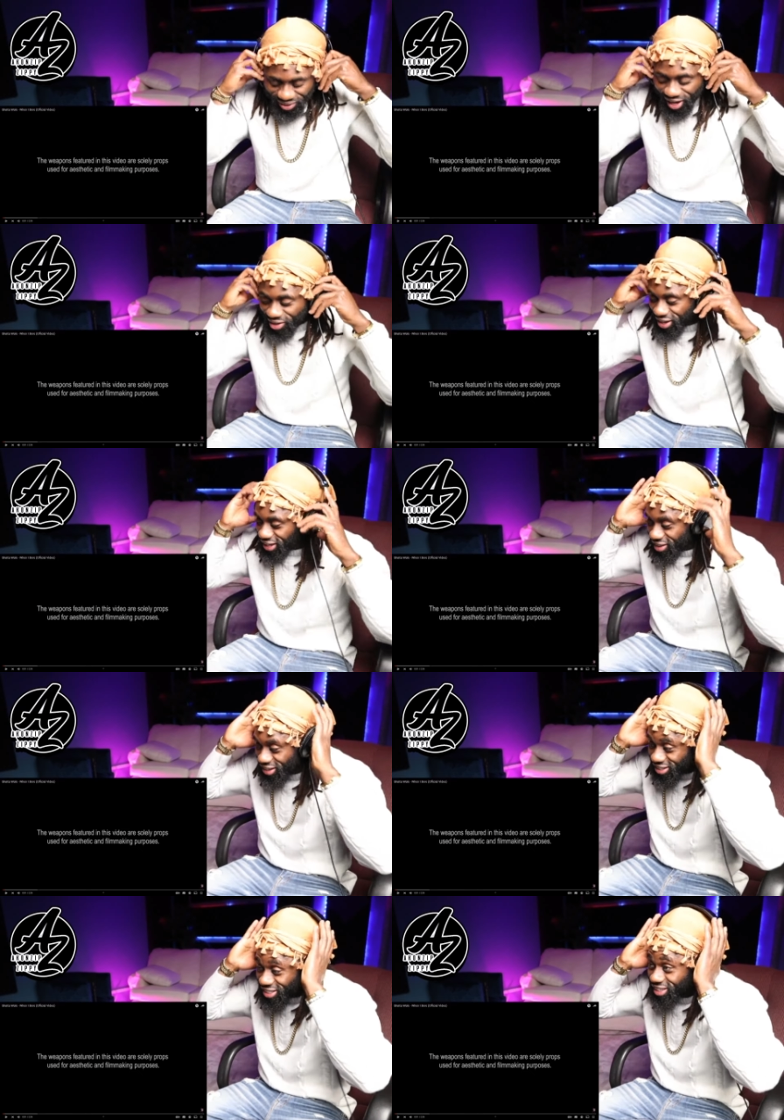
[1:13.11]
wanna I
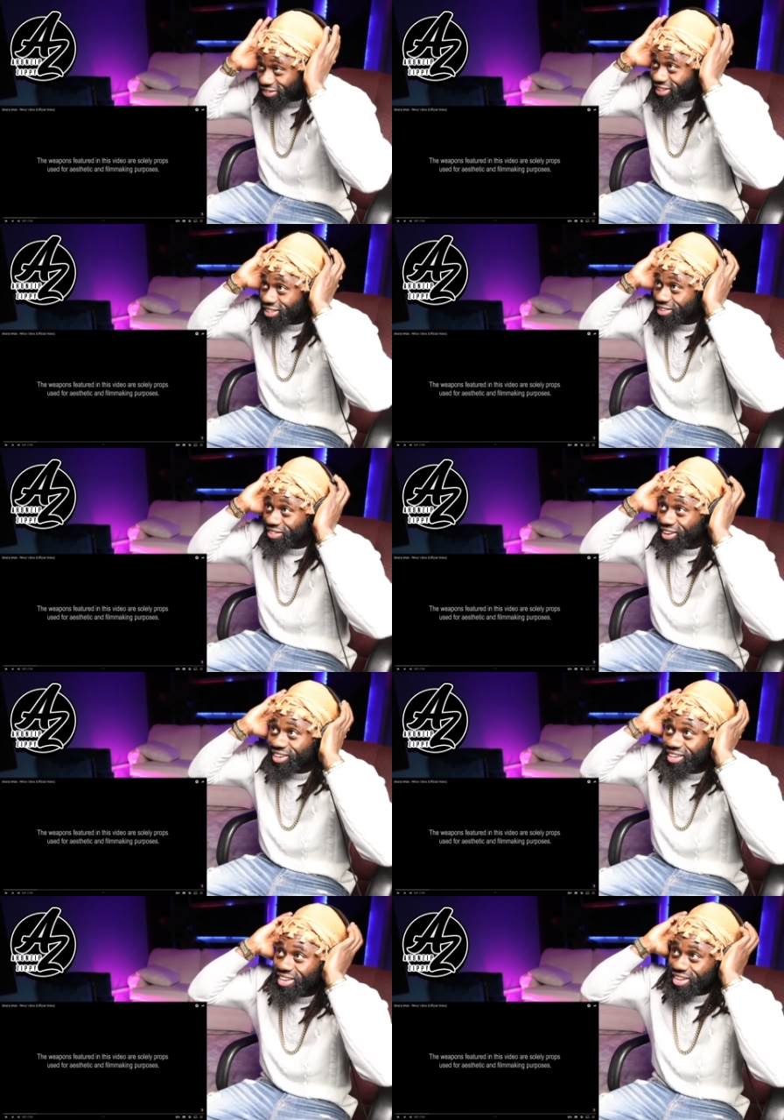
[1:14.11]
wanna see the video, bro.
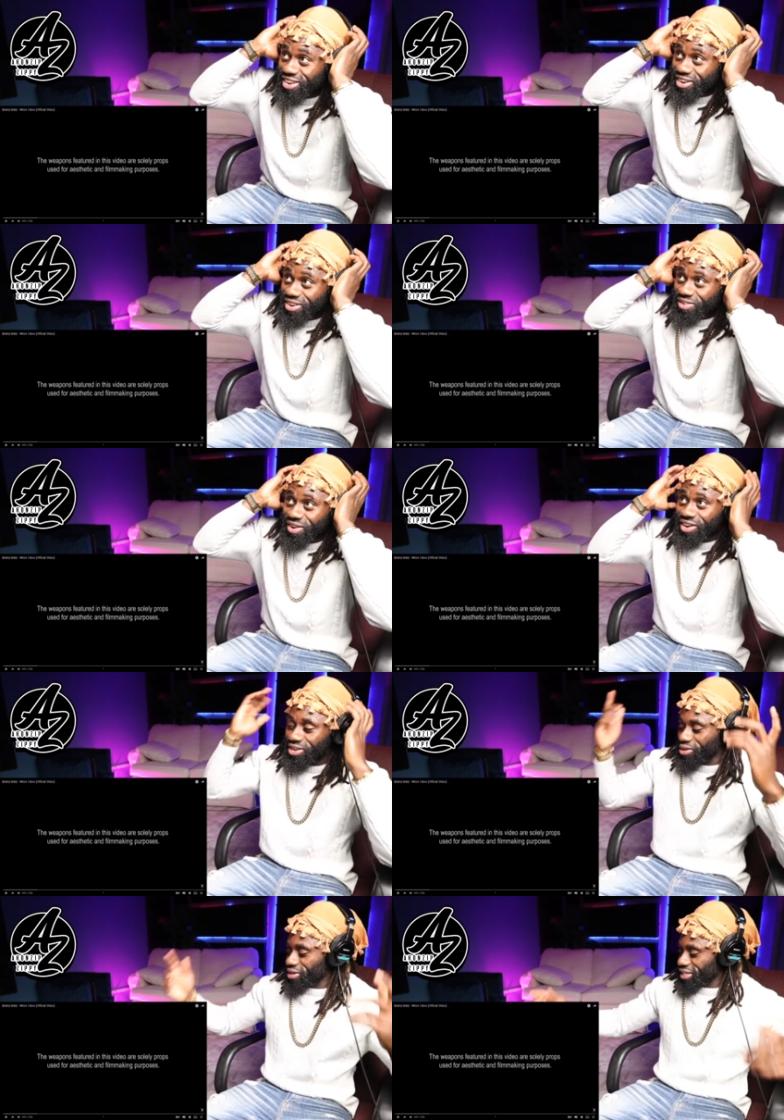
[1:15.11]
We already
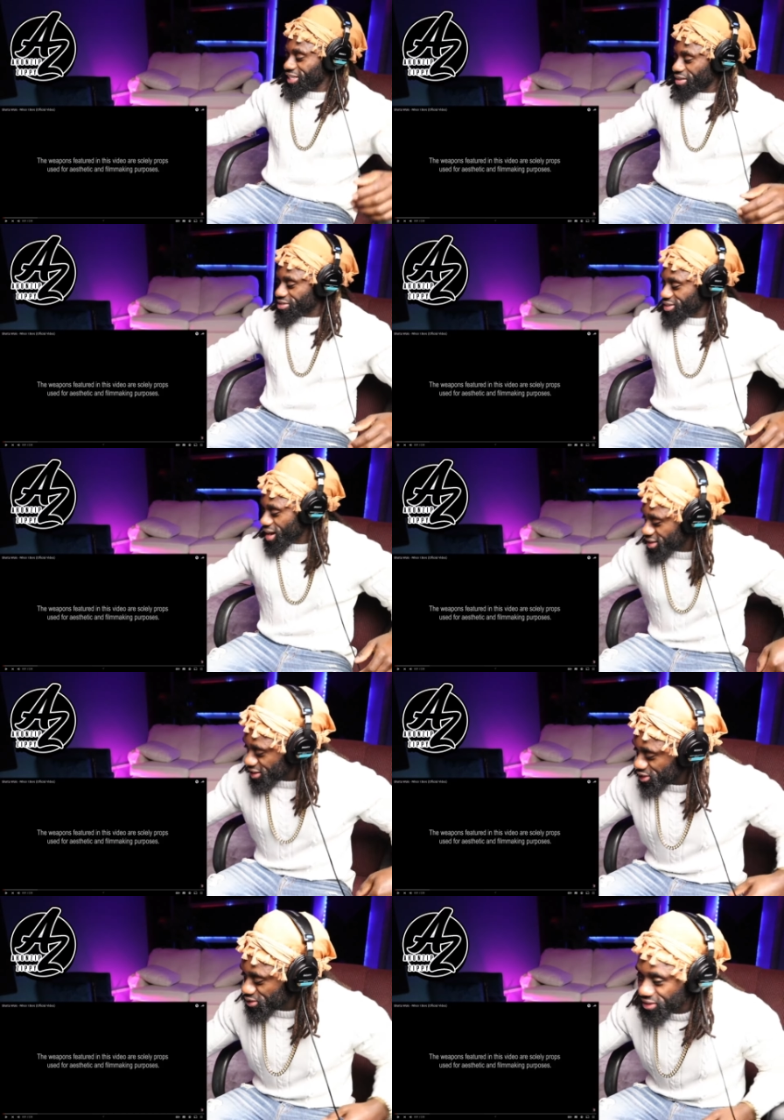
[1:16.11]
know the soundtrack. I
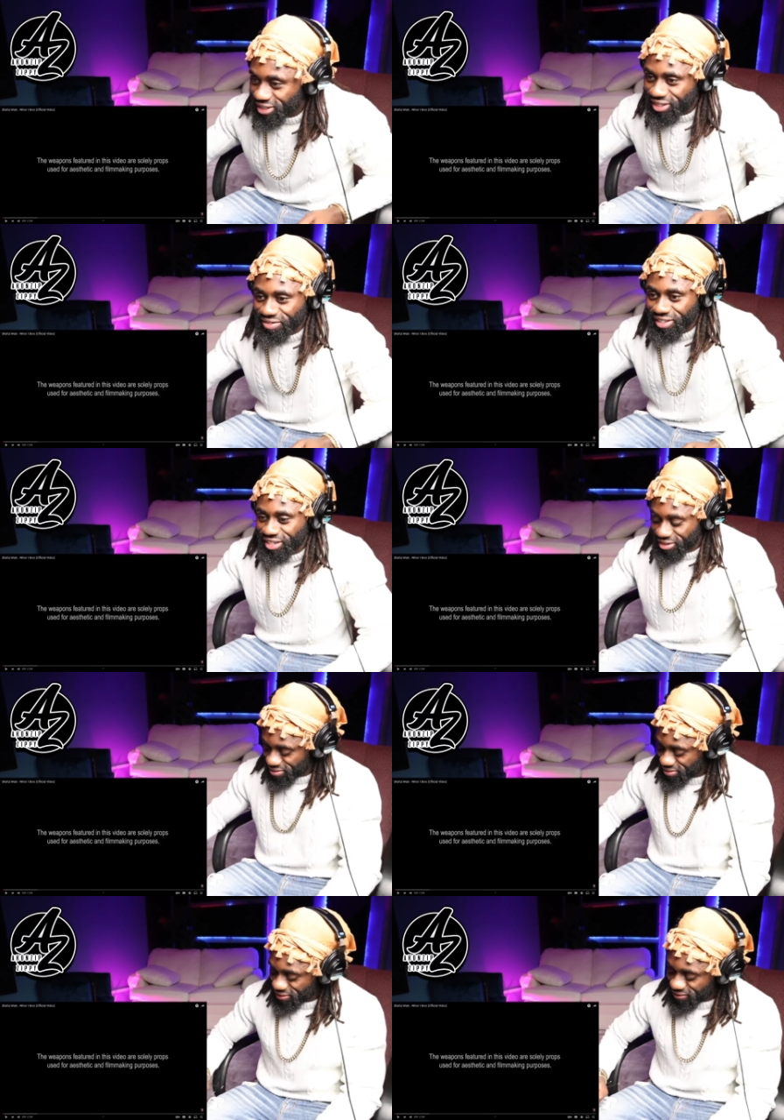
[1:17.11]
just want to see the video.
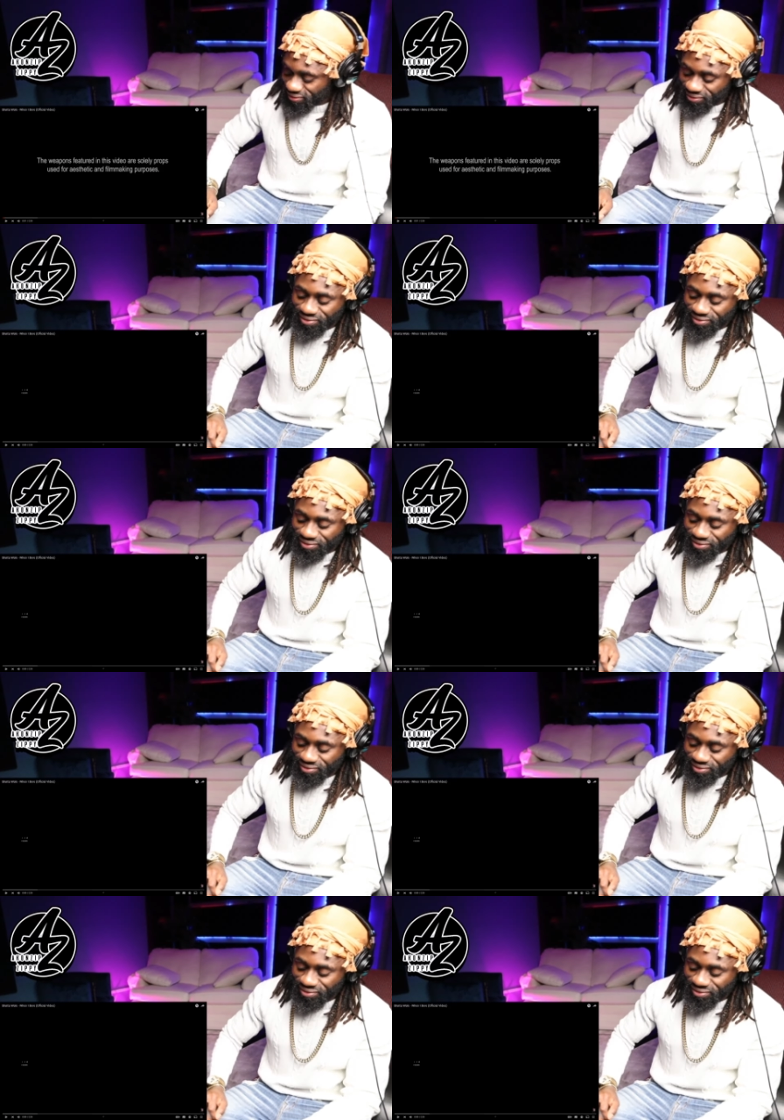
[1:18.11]
Let's go.